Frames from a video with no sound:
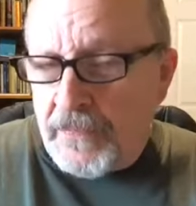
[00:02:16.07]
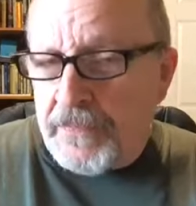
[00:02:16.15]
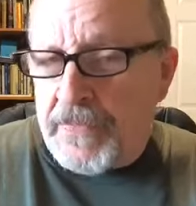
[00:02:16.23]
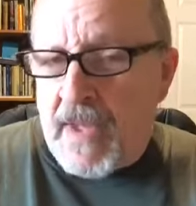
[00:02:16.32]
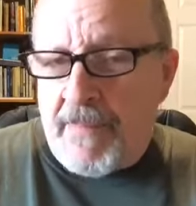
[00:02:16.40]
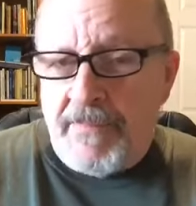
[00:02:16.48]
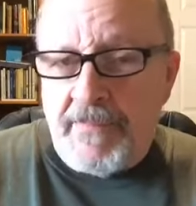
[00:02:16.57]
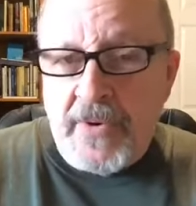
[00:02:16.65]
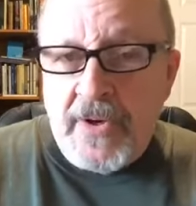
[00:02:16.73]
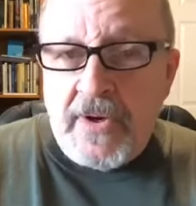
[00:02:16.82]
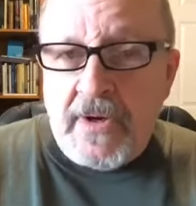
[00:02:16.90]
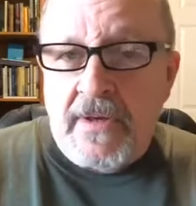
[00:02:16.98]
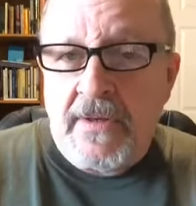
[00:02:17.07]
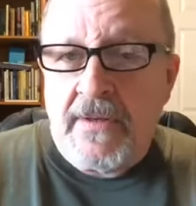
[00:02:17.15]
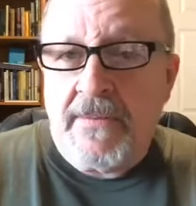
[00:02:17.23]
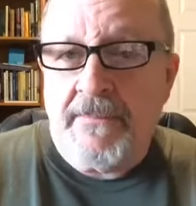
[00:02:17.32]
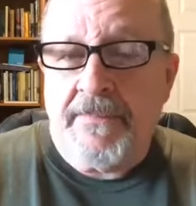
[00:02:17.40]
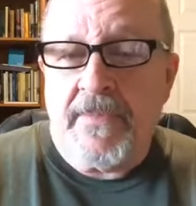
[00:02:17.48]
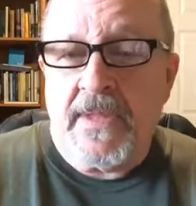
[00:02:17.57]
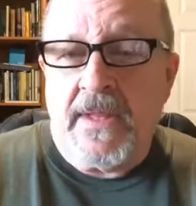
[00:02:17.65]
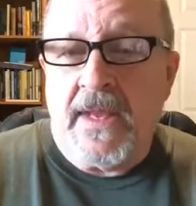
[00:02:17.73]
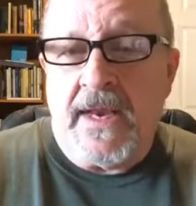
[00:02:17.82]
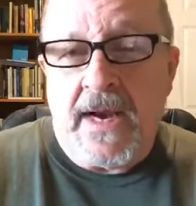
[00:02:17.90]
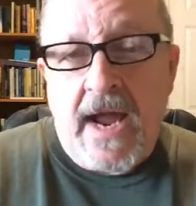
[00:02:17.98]
that book,
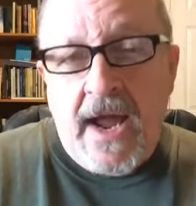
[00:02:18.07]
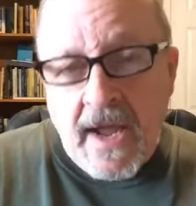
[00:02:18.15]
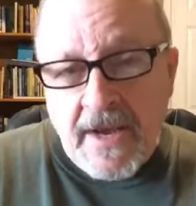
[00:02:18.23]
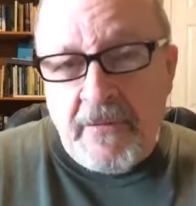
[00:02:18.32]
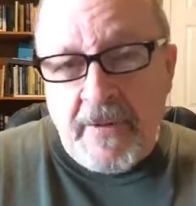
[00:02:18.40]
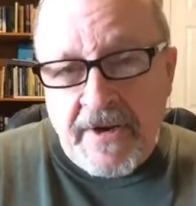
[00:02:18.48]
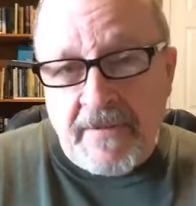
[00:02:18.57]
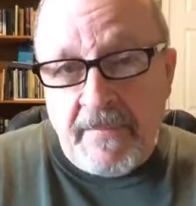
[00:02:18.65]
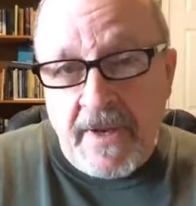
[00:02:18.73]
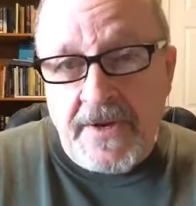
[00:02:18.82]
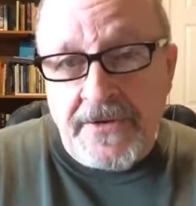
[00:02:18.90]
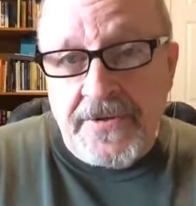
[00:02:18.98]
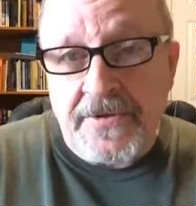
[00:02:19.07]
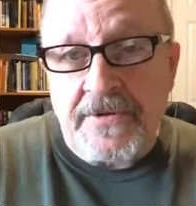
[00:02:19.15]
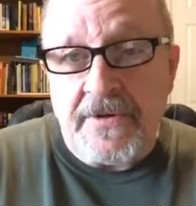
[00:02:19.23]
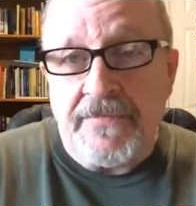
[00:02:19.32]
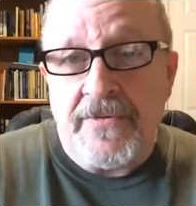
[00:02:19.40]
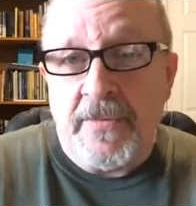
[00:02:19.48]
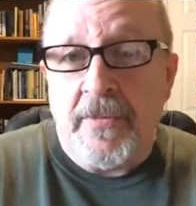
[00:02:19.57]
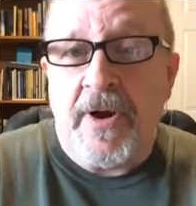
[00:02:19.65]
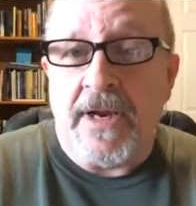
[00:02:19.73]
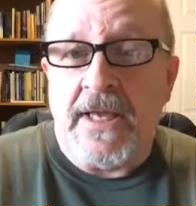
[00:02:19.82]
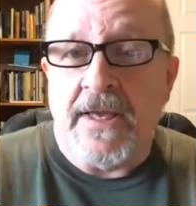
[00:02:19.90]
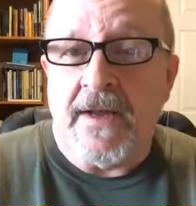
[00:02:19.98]
and I highly recommend it to you, if you want
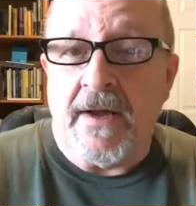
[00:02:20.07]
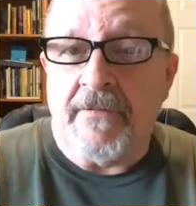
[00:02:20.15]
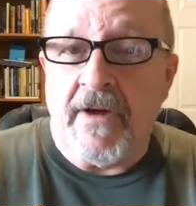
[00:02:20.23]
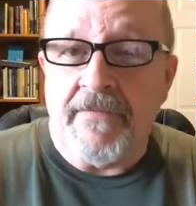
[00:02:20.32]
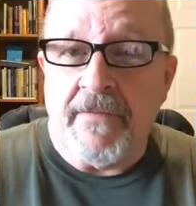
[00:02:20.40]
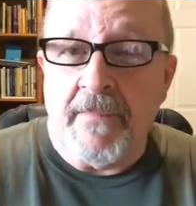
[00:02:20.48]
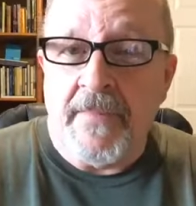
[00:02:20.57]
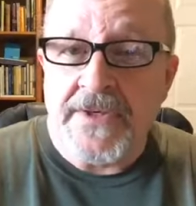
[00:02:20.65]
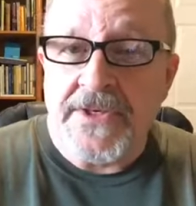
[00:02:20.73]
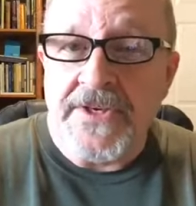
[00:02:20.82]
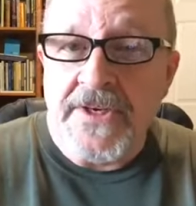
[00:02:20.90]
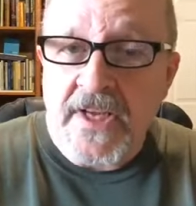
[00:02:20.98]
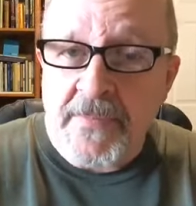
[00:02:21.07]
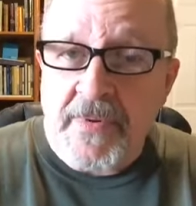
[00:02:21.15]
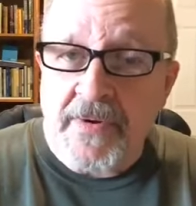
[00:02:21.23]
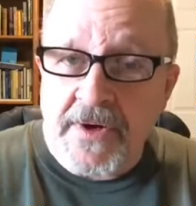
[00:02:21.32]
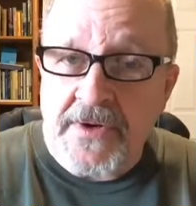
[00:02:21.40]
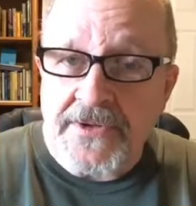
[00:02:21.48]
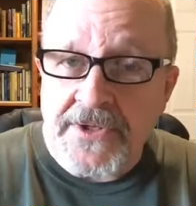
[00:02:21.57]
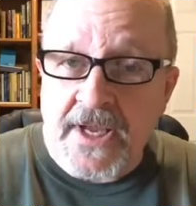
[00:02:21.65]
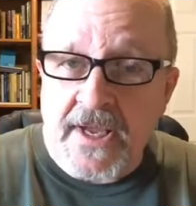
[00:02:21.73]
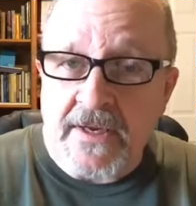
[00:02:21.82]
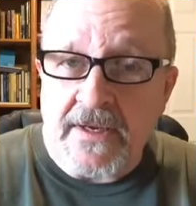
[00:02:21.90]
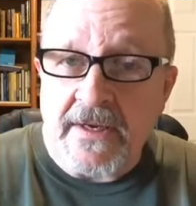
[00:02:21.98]
to get a much deeper
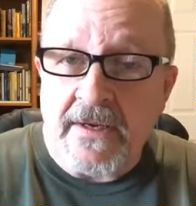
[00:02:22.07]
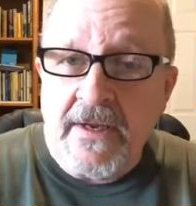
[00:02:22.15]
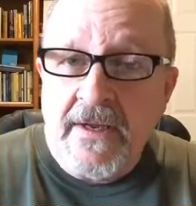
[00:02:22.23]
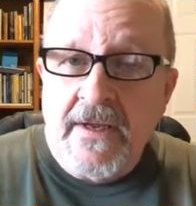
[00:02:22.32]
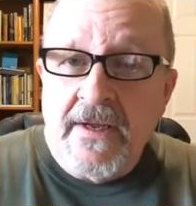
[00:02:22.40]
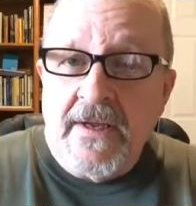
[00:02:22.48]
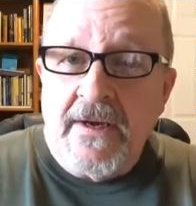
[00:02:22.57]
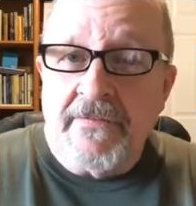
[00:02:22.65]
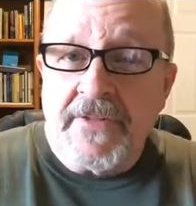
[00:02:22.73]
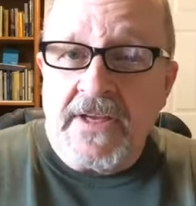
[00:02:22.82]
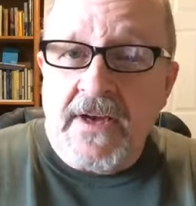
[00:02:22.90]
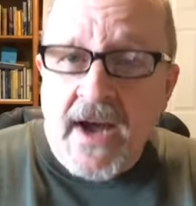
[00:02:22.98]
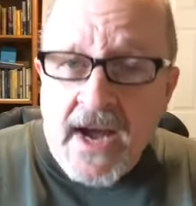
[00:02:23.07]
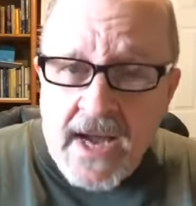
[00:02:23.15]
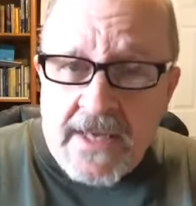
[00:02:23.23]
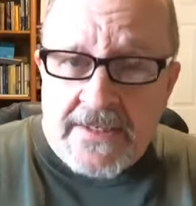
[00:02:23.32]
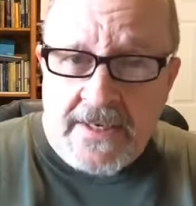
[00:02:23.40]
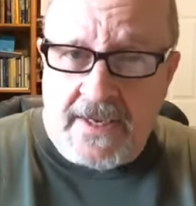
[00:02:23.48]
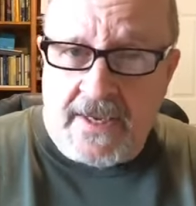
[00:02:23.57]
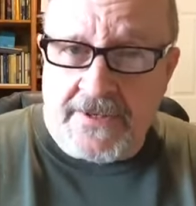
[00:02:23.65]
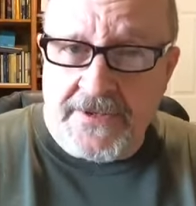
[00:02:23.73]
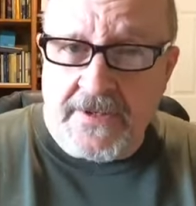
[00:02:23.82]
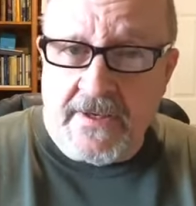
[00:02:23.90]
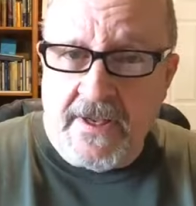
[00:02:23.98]
understanding of the
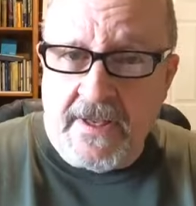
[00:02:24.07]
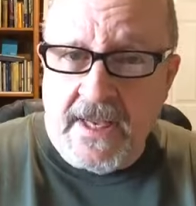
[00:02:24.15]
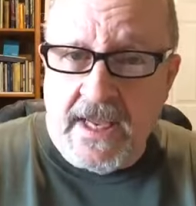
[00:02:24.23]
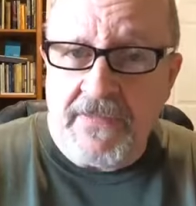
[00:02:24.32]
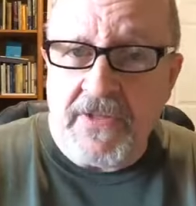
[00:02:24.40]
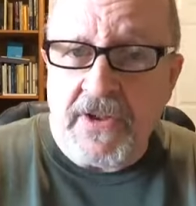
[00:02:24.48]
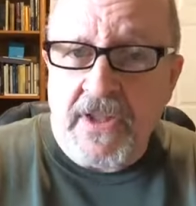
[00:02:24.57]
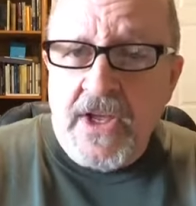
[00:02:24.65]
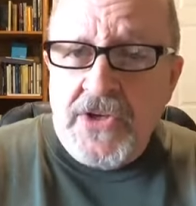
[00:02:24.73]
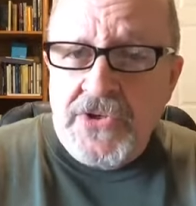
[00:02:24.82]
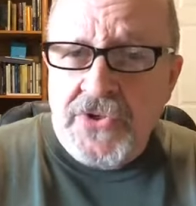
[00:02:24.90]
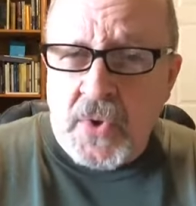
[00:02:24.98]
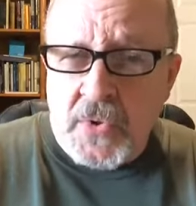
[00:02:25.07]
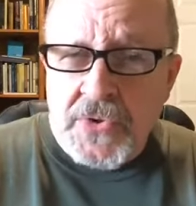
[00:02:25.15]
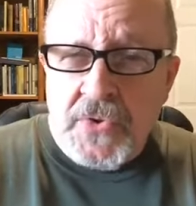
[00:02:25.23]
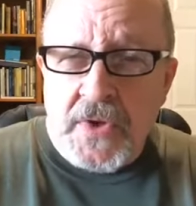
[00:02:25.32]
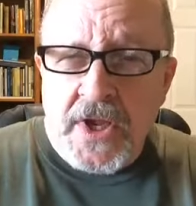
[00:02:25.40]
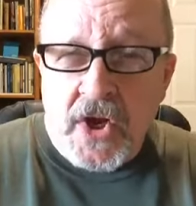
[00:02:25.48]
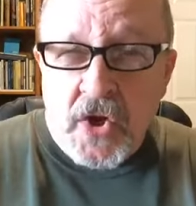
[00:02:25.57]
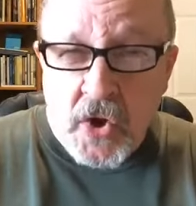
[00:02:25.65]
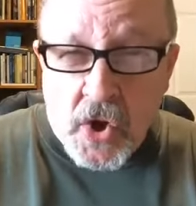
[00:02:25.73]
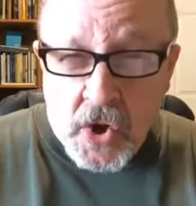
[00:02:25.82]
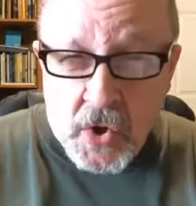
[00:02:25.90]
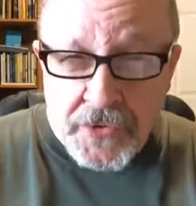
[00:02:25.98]
context and the social and
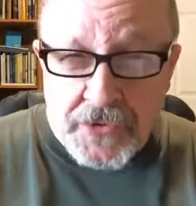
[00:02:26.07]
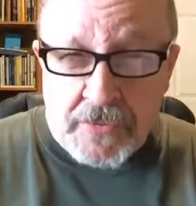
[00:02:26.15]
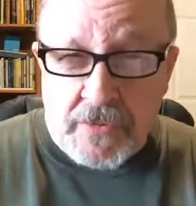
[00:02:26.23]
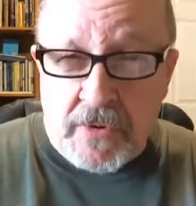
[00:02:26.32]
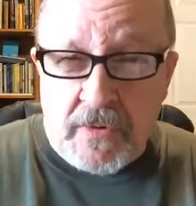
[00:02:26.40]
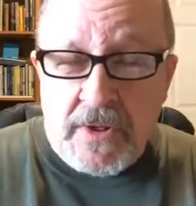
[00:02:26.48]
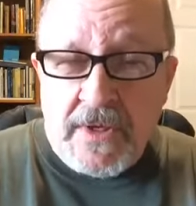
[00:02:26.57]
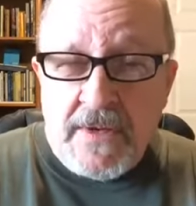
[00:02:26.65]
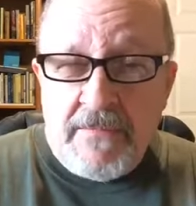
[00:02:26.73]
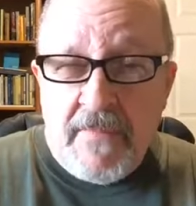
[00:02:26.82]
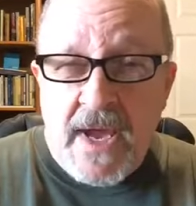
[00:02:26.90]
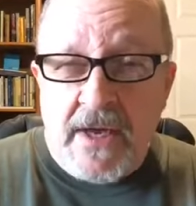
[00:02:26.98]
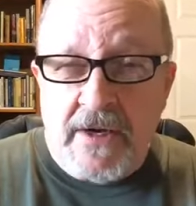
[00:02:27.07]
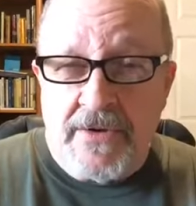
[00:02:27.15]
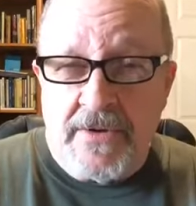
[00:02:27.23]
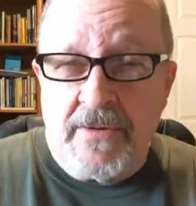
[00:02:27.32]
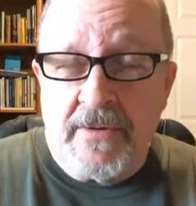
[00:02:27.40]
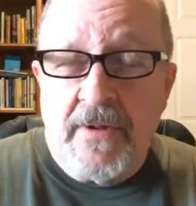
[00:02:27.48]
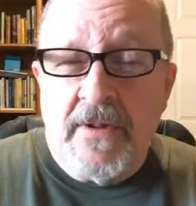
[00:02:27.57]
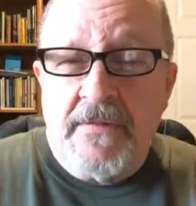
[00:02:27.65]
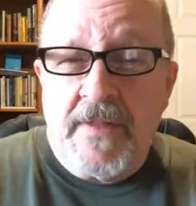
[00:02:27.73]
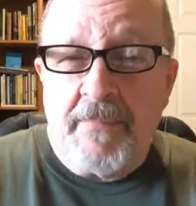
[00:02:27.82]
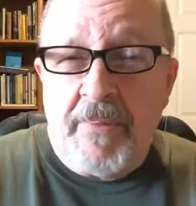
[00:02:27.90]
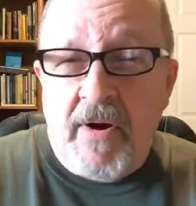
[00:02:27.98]
cultural milieu
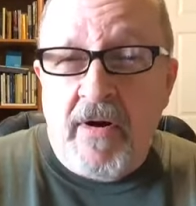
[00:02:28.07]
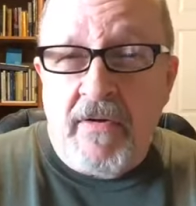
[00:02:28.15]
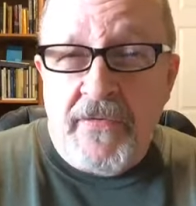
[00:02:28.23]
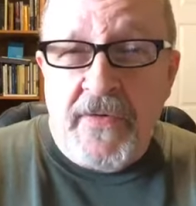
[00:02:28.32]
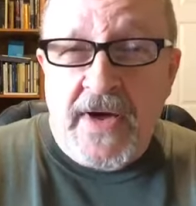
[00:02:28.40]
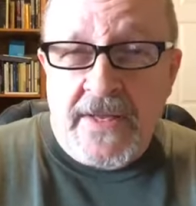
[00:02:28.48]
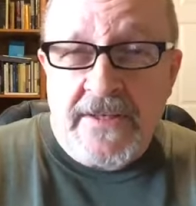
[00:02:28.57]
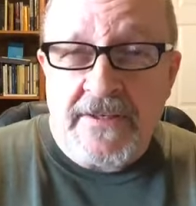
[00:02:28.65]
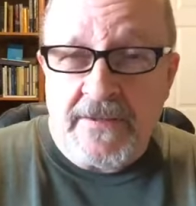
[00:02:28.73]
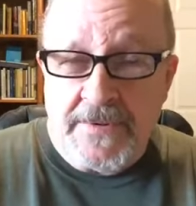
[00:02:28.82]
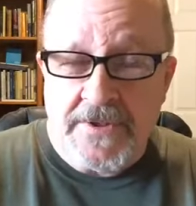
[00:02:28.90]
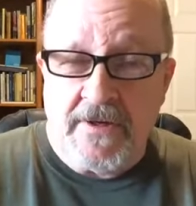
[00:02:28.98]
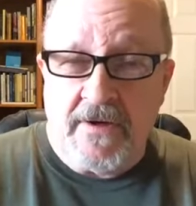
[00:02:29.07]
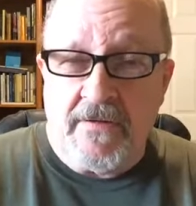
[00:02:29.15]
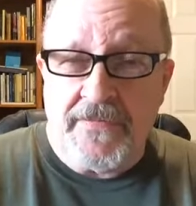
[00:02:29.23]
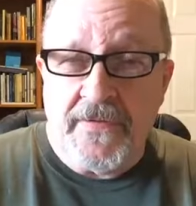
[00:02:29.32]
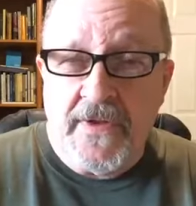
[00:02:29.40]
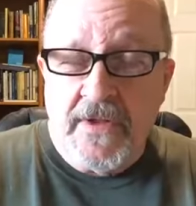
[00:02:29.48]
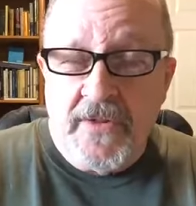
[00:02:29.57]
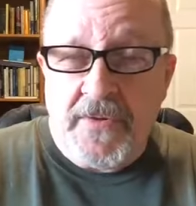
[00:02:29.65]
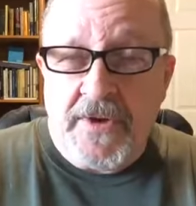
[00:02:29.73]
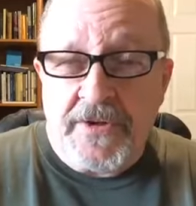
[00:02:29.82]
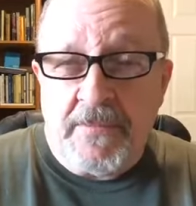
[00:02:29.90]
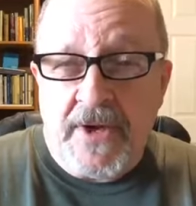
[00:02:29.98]
that Paul finds himself
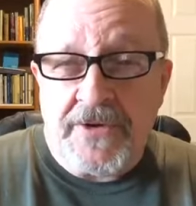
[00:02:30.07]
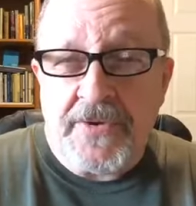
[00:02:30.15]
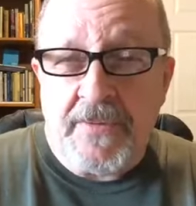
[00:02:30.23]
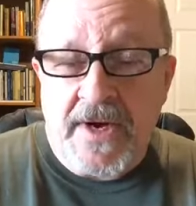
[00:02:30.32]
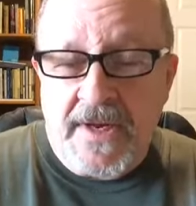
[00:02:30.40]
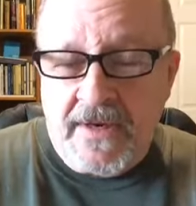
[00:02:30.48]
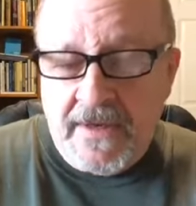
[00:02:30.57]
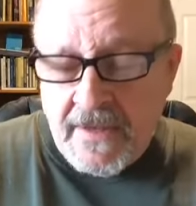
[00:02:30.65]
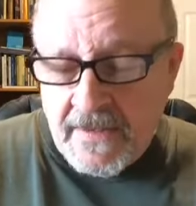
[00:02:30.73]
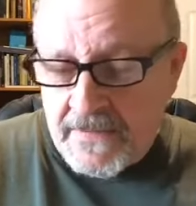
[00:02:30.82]
throughout the Mediterranean,